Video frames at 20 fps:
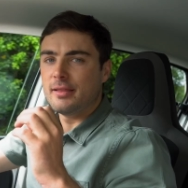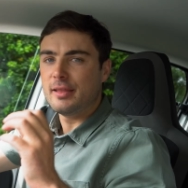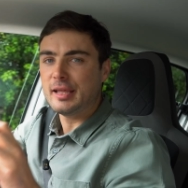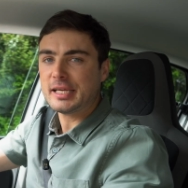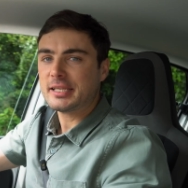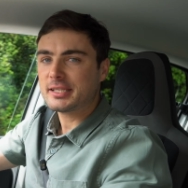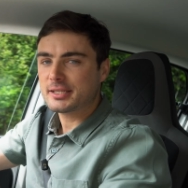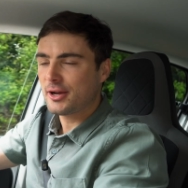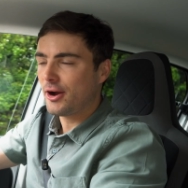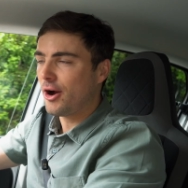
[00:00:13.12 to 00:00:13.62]

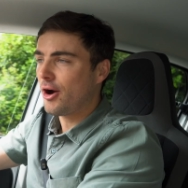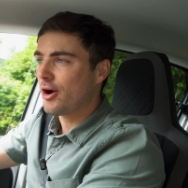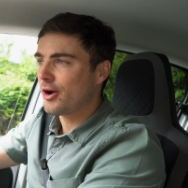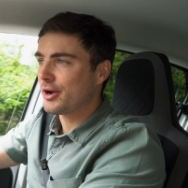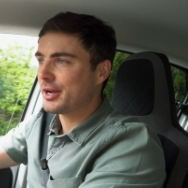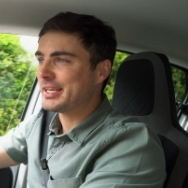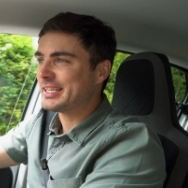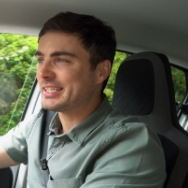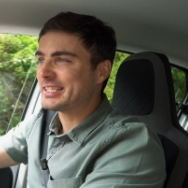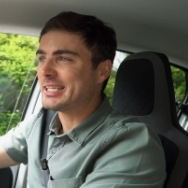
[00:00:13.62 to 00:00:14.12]
This
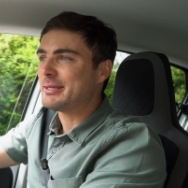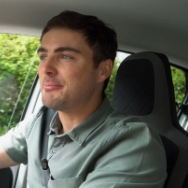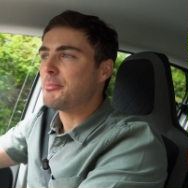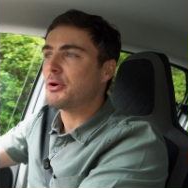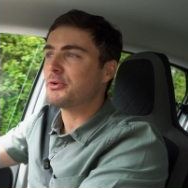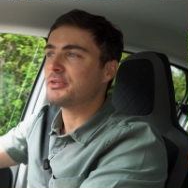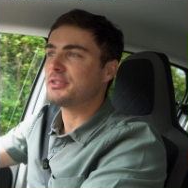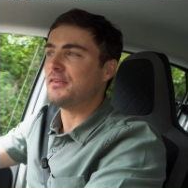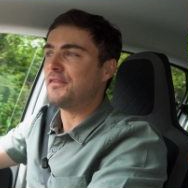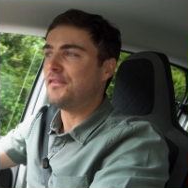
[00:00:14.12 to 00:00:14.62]
car is the
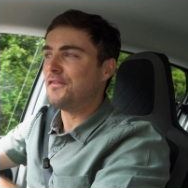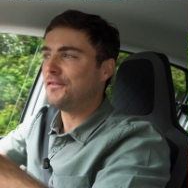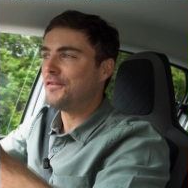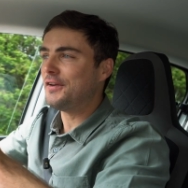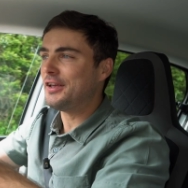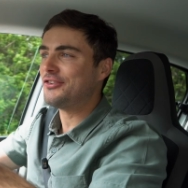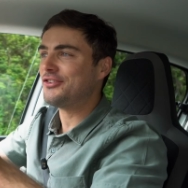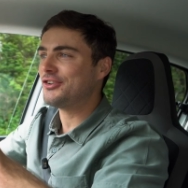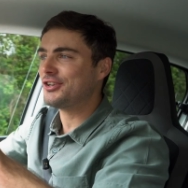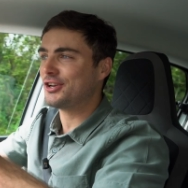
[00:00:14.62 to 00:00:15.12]
most
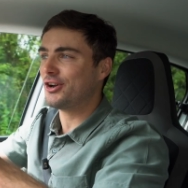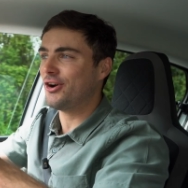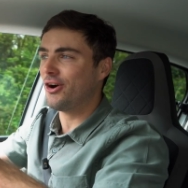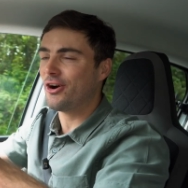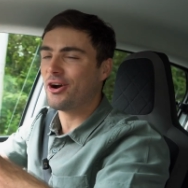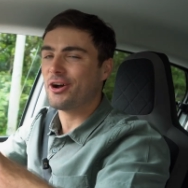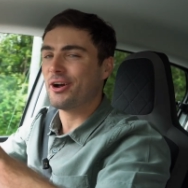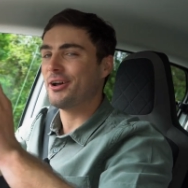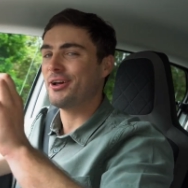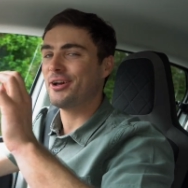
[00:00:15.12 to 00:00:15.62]
efficient
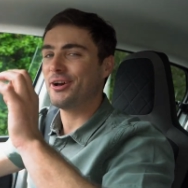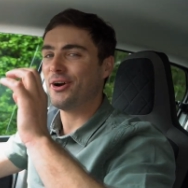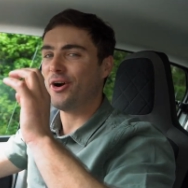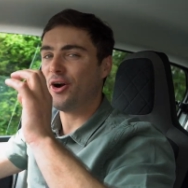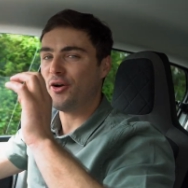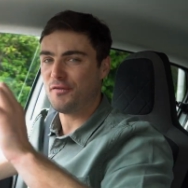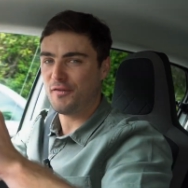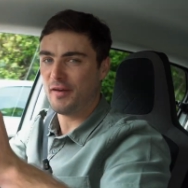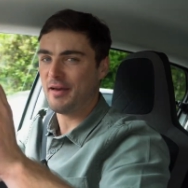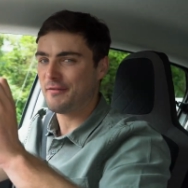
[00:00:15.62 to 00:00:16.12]
car
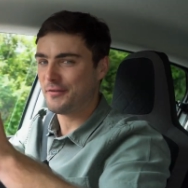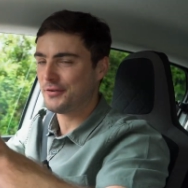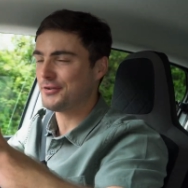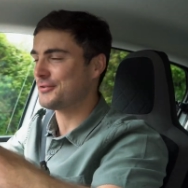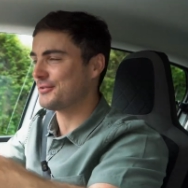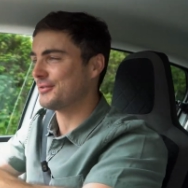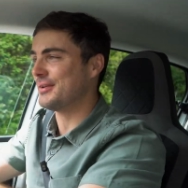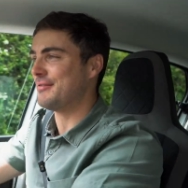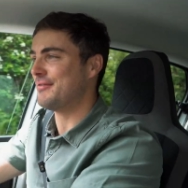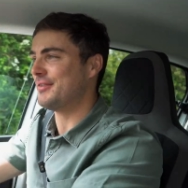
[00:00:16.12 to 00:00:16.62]
I've ever
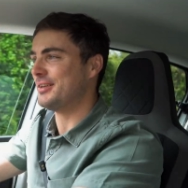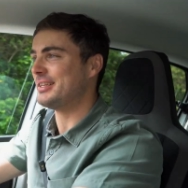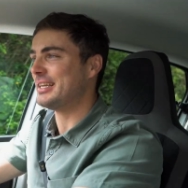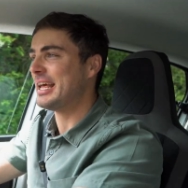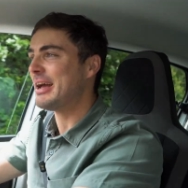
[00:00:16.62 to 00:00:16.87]
driven.